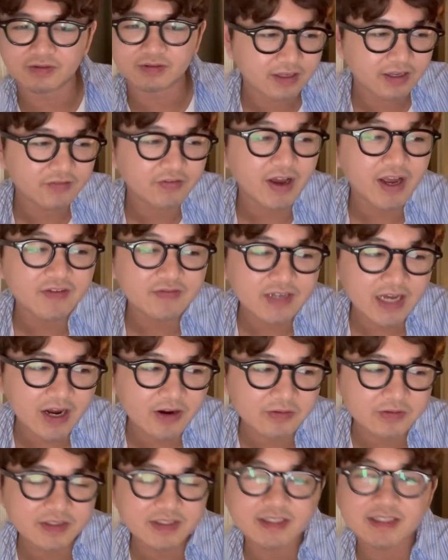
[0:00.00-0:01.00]
if I have
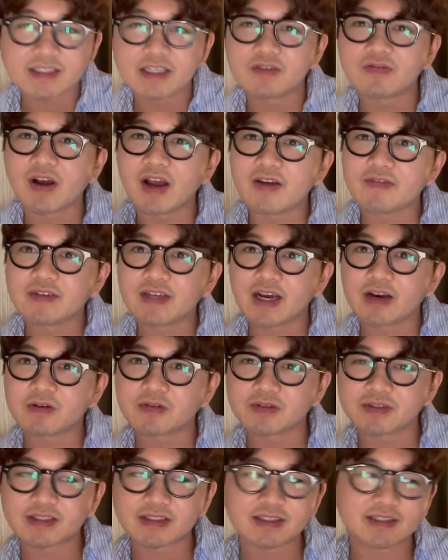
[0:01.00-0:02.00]
doubts, if I have
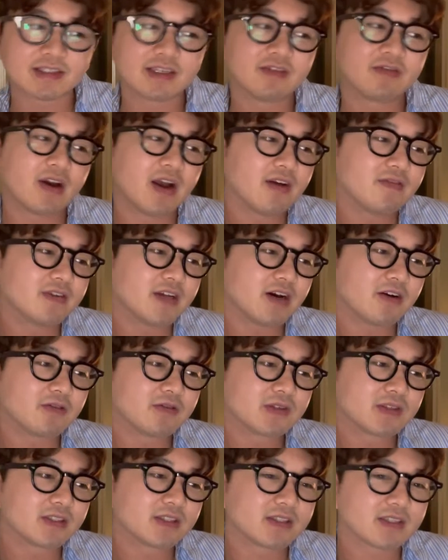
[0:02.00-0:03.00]
doubts, if I have
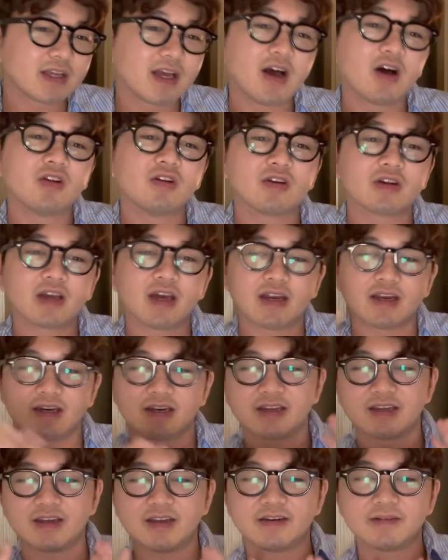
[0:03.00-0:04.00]
doubts, I'll look at it
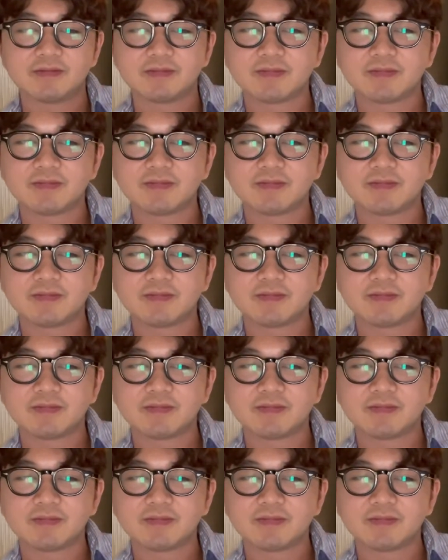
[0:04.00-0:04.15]
again.